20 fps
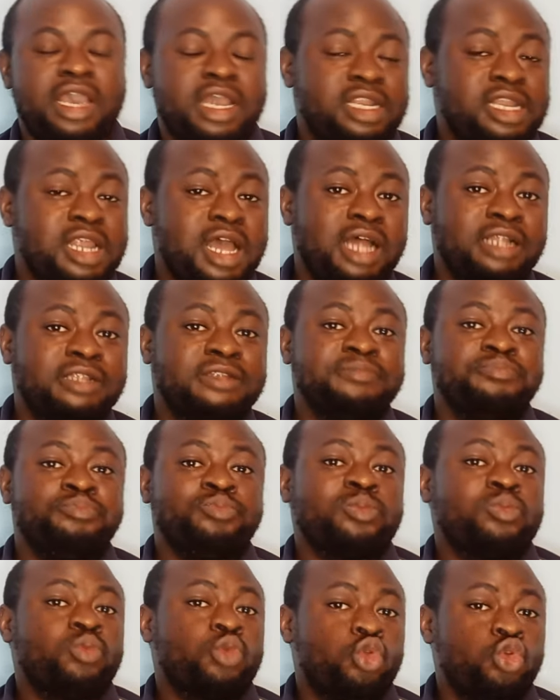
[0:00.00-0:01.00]
and that
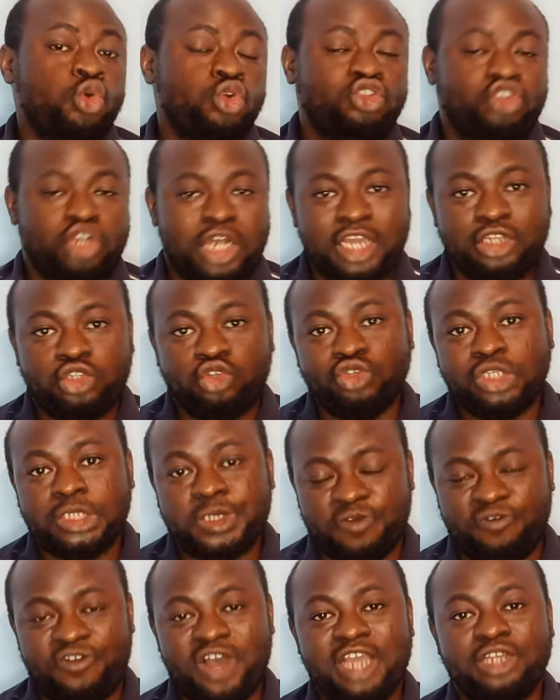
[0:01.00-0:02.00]
you try to
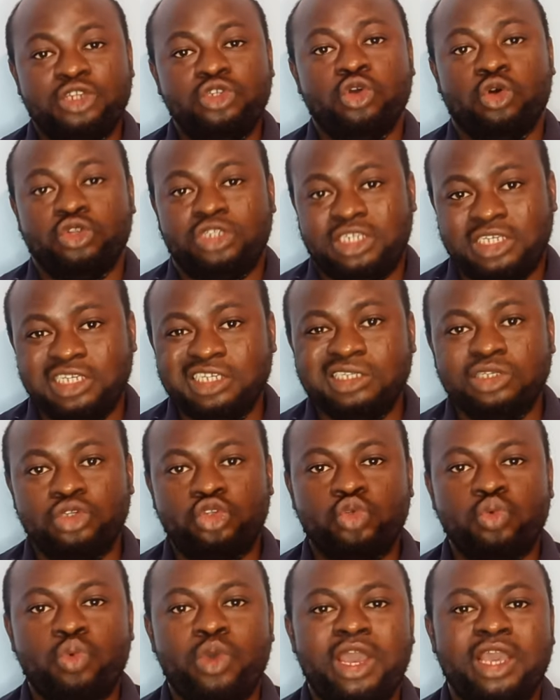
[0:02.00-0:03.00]
divide your
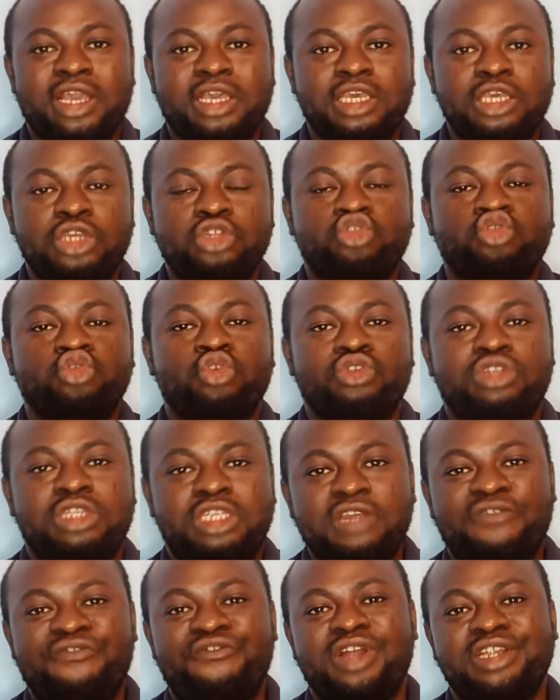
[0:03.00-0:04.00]
thesis work into
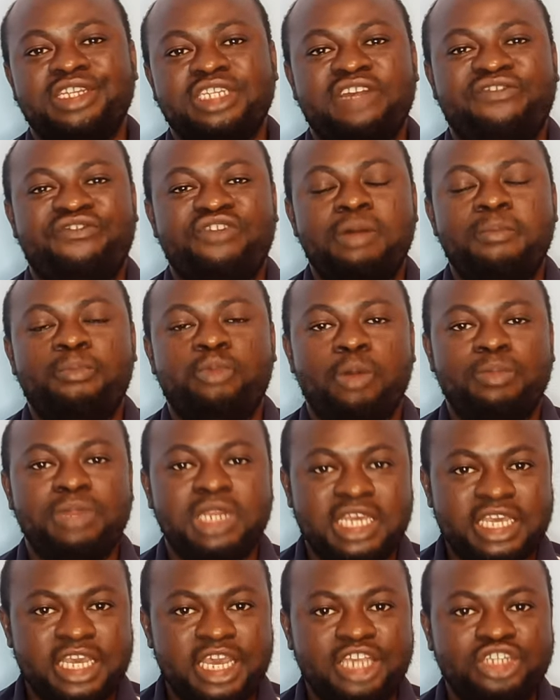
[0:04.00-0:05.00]
different
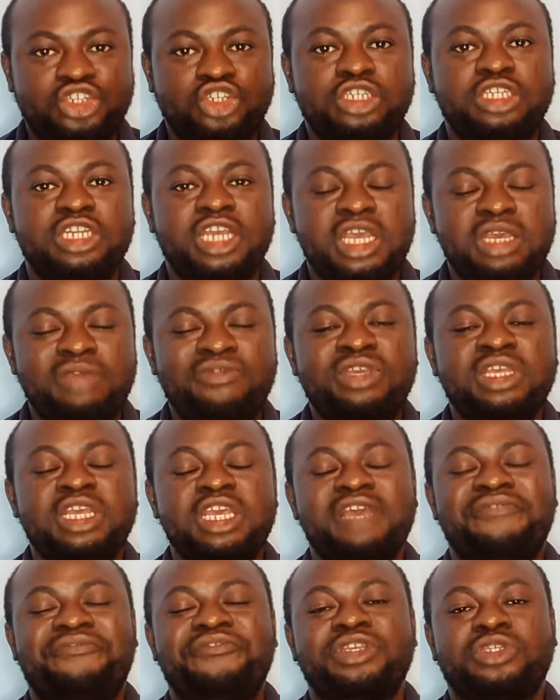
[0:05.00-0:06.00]
publications,
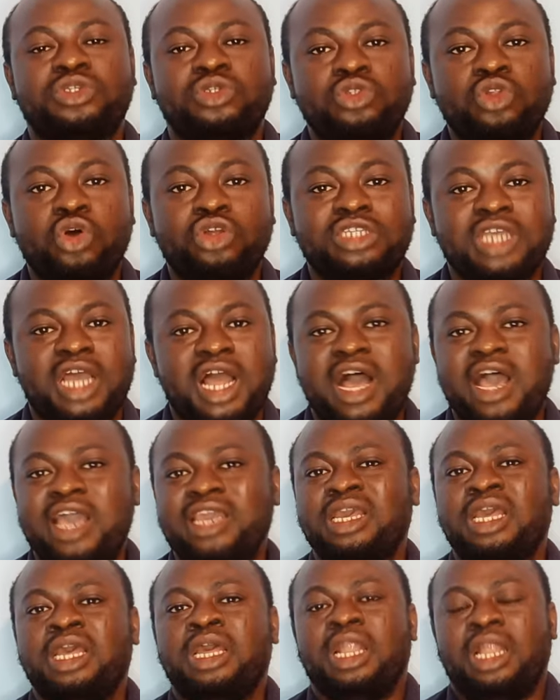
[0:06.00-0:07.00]
even if it's not
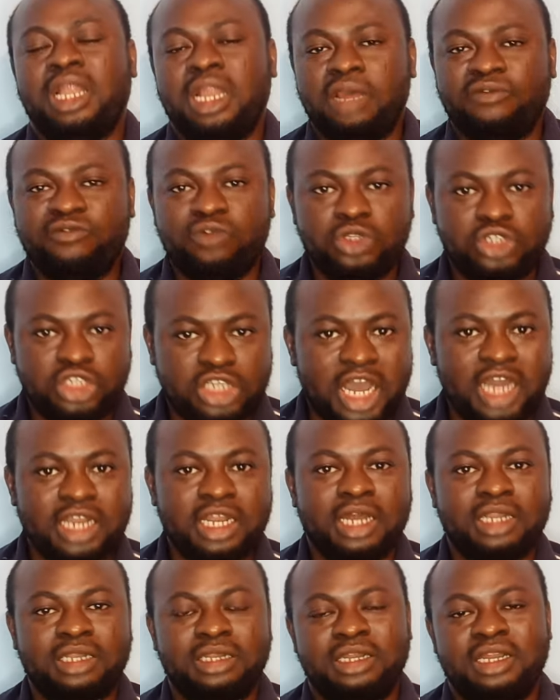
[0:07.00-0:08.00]
high level
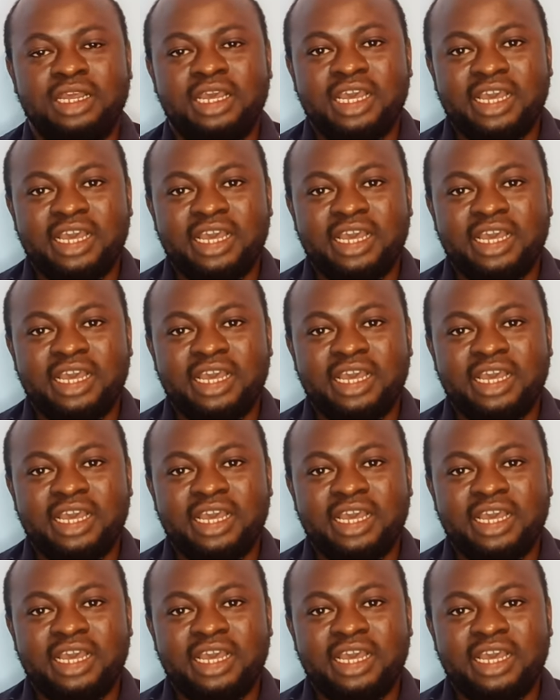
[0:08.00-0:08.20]
journal.